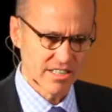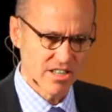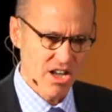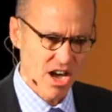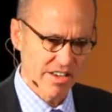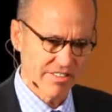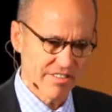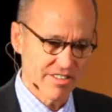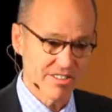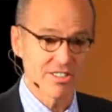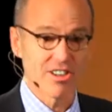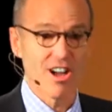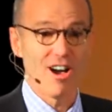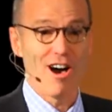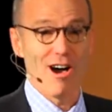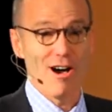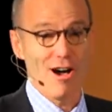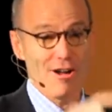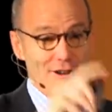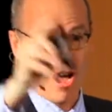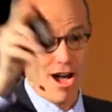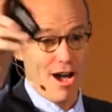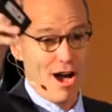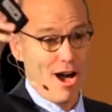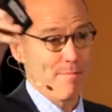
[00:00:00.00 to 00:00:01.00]
along this
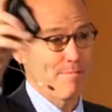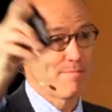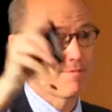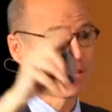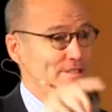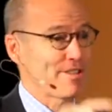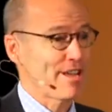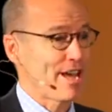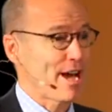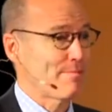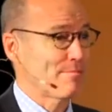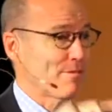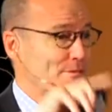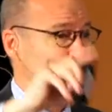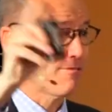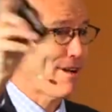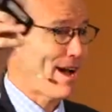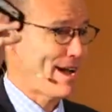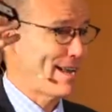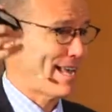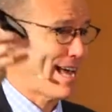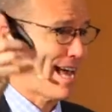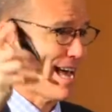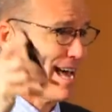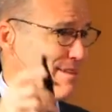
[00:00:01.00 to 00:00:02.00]
up to the upper
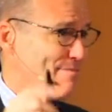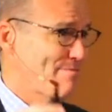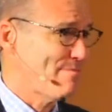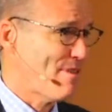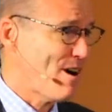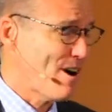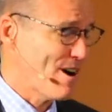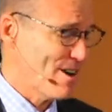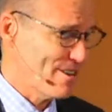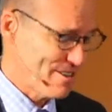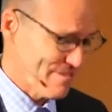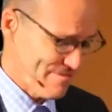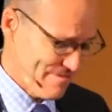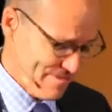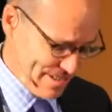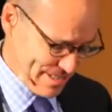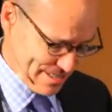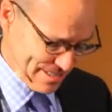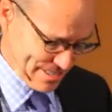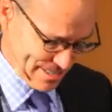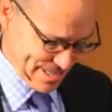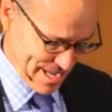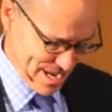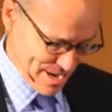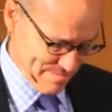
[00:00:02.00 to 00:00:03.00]
right-hand part of
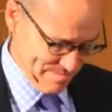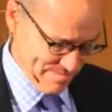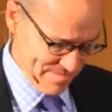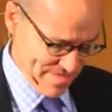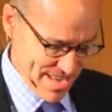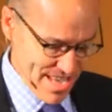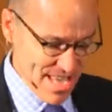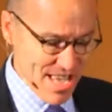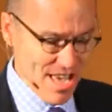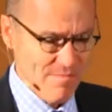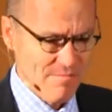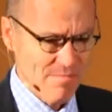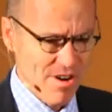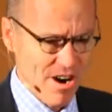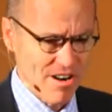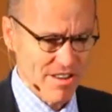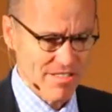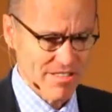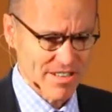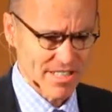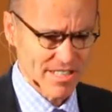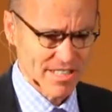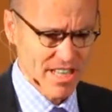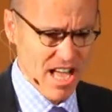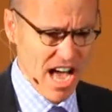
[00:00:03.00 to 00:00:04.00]
this
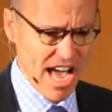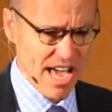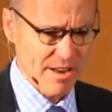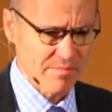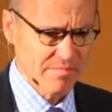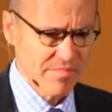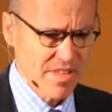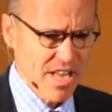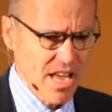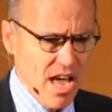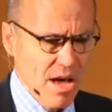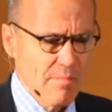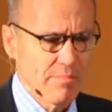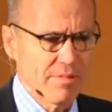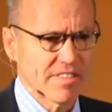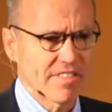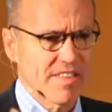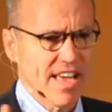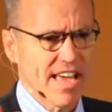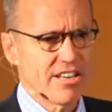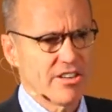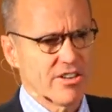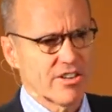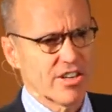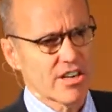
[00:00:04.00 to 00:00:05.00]
line? But
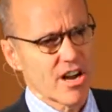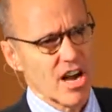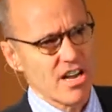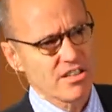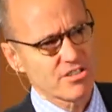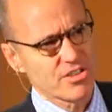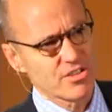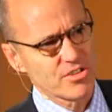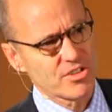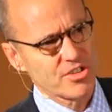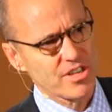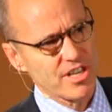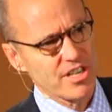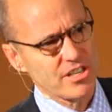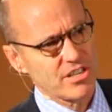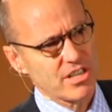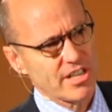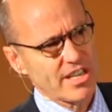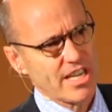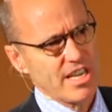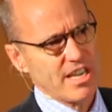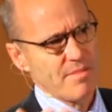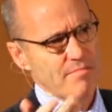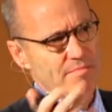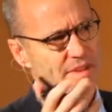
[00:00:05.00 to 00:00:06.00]
then you can also see
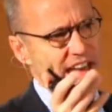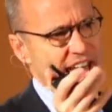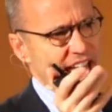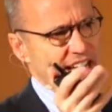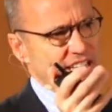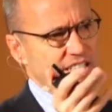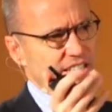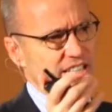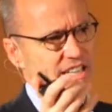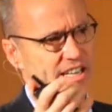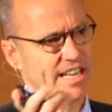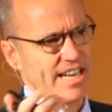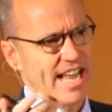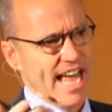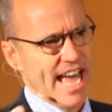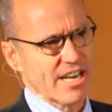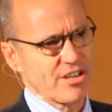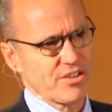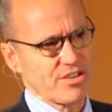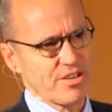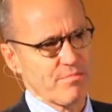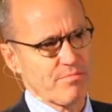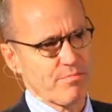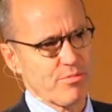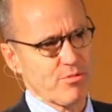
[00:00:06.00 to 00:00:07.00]
key banks that can
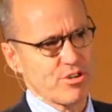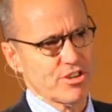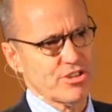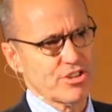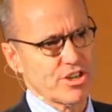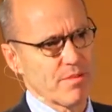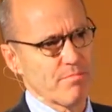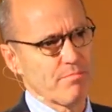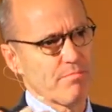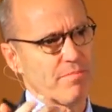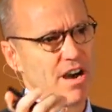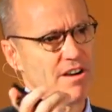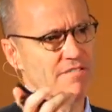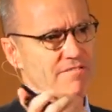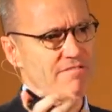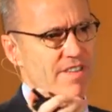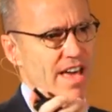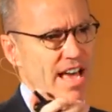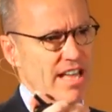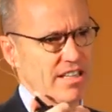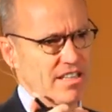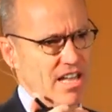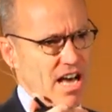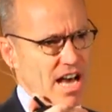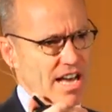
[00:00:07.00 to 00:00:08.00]
actually push above
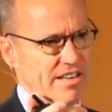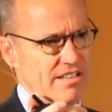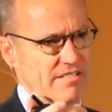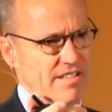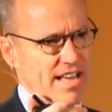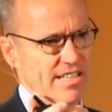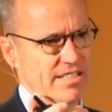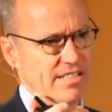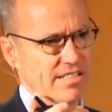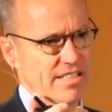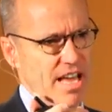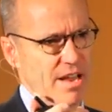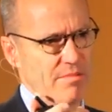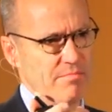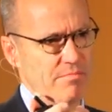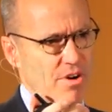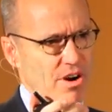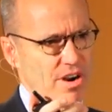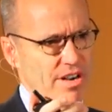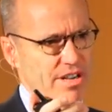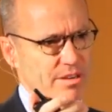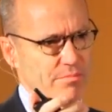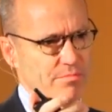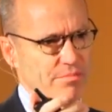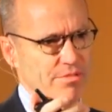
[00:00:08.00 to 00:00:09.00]
that line, and that's that
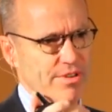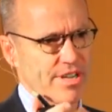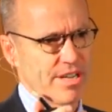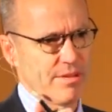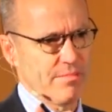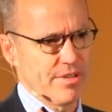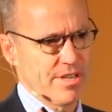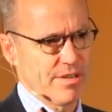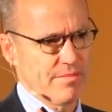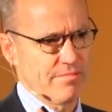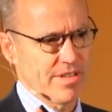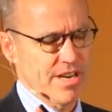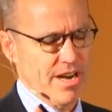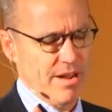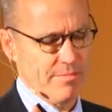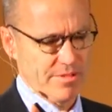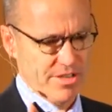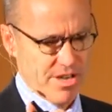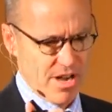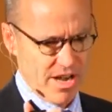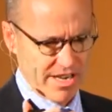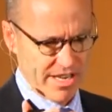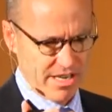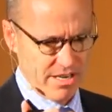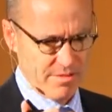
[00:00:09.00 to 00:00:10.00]
market premium that I'm
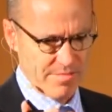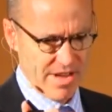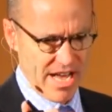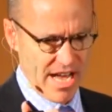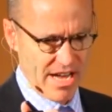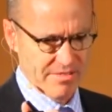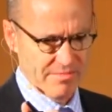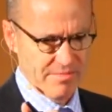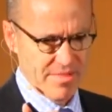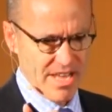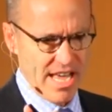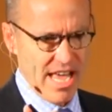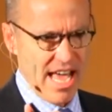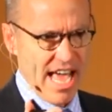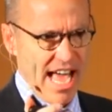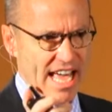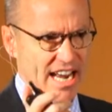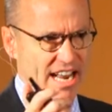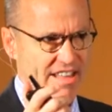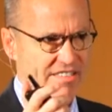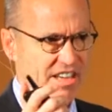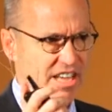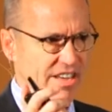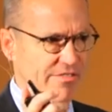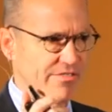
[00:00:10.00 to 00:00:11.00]
talking about.
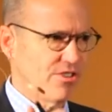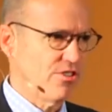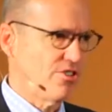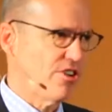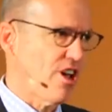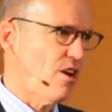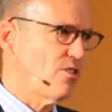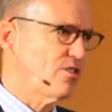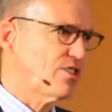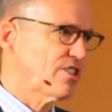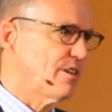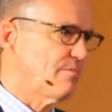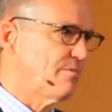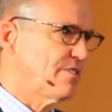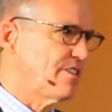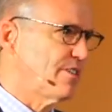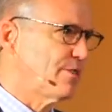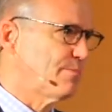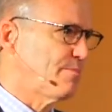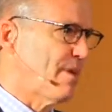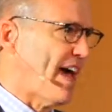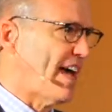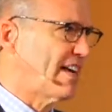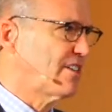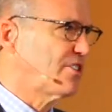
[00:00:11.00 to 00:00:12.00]
And I think if you know some of
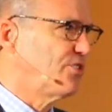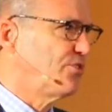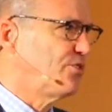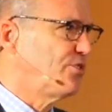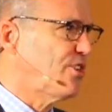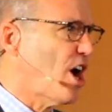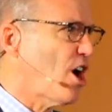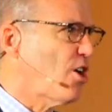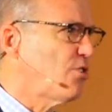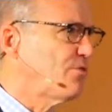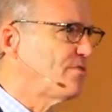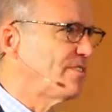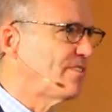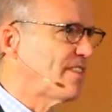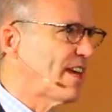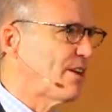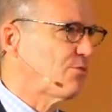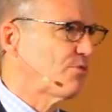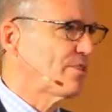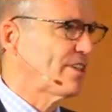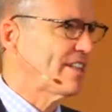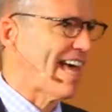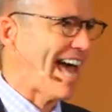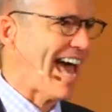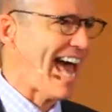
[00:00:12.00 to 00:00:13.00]
these banks, you know that they
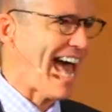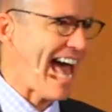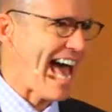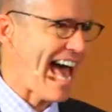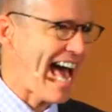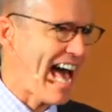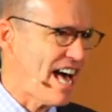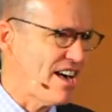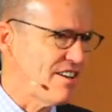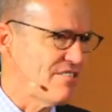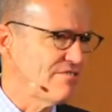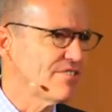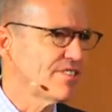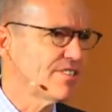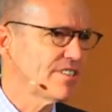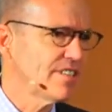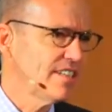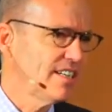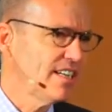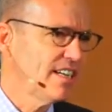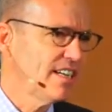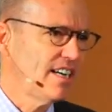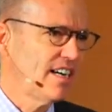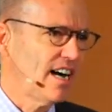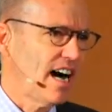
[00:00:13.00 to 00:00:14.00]
really have,
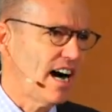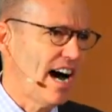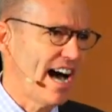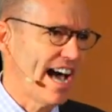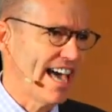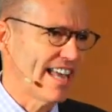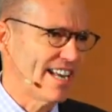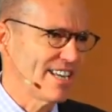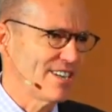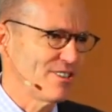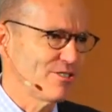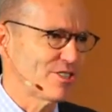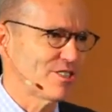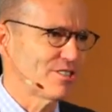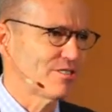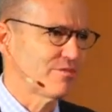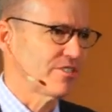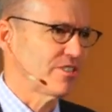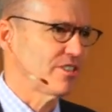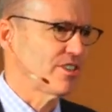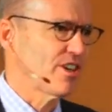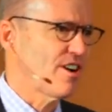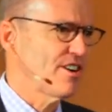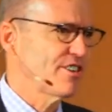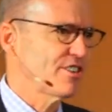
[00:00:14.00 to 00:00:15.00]
and I use
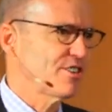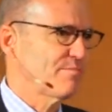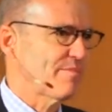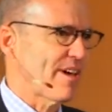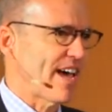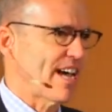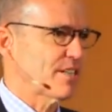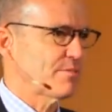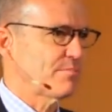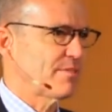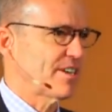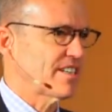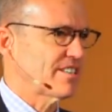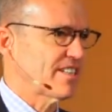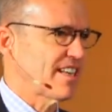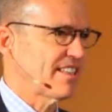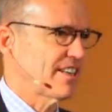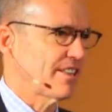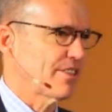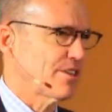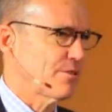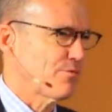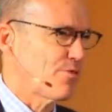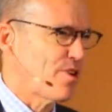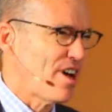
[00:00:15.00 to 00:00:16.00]
the larger banks because I
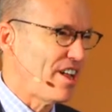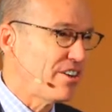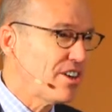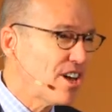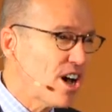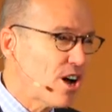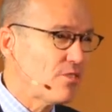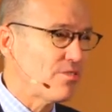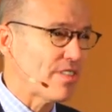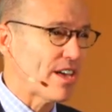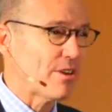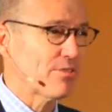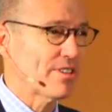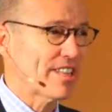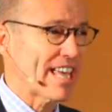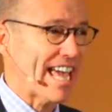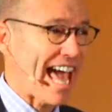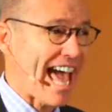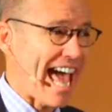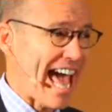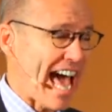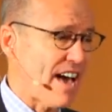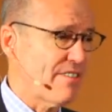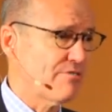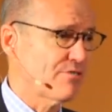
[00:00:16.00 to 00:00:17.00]
think they're well known, they really
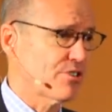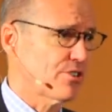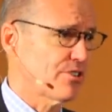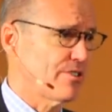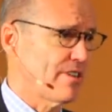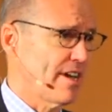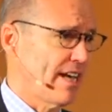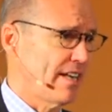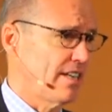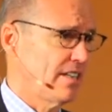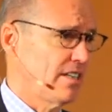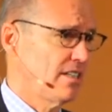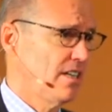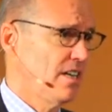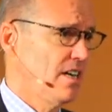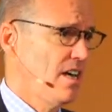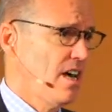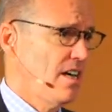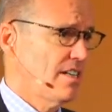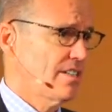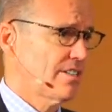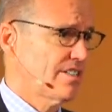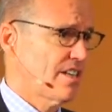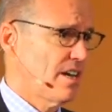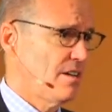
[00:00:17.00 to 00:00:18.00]
have created
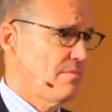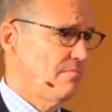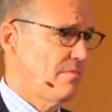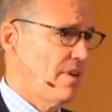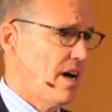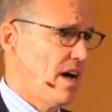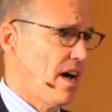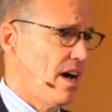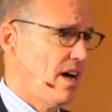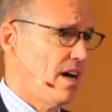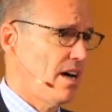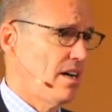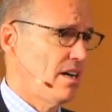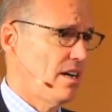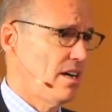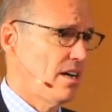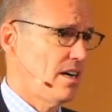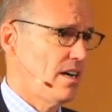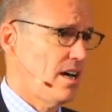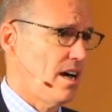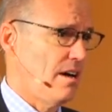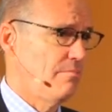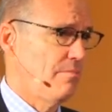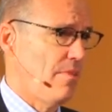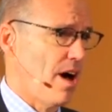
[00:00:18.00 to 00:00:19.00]
some
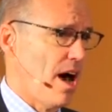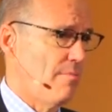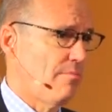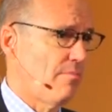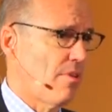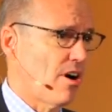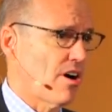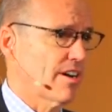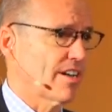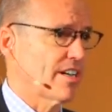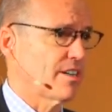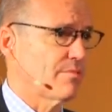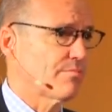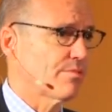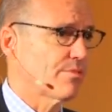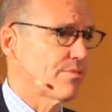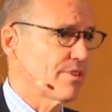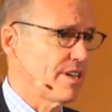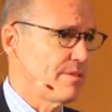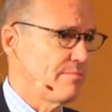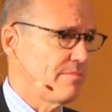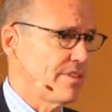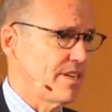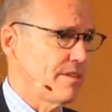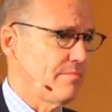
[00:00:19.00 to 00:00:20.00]
a market
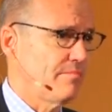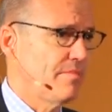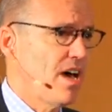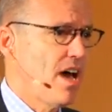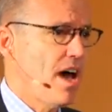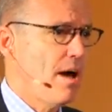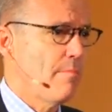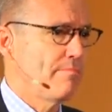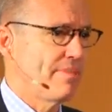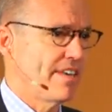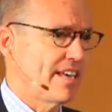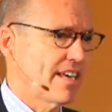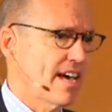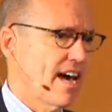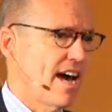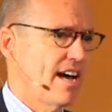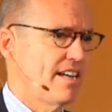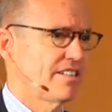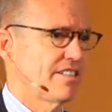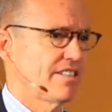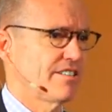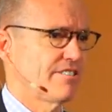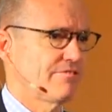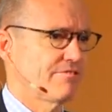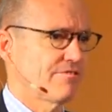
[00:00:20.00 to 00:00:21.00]
premium
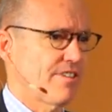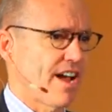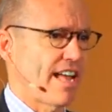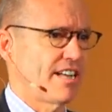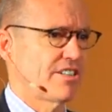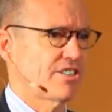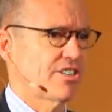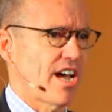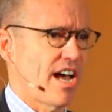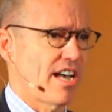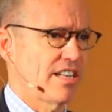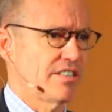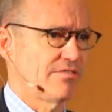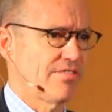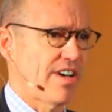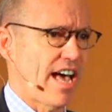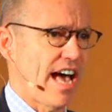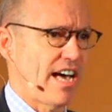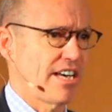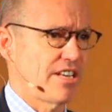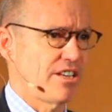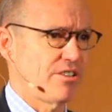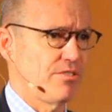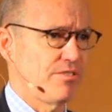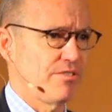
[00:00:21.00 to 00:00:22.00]
because of the franchise
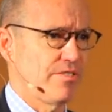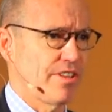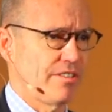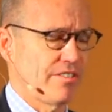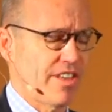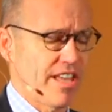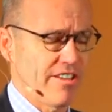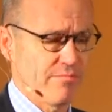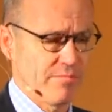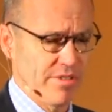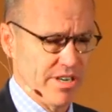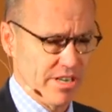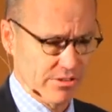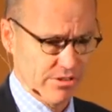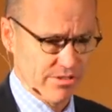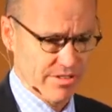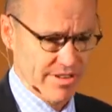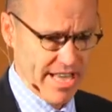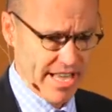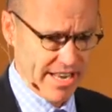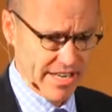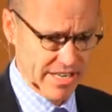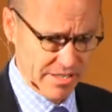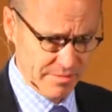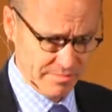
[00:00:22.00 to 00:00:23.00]
value that they've been
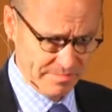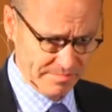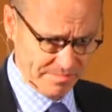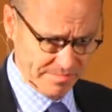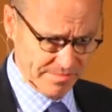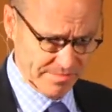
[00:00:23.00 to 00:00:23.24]
created.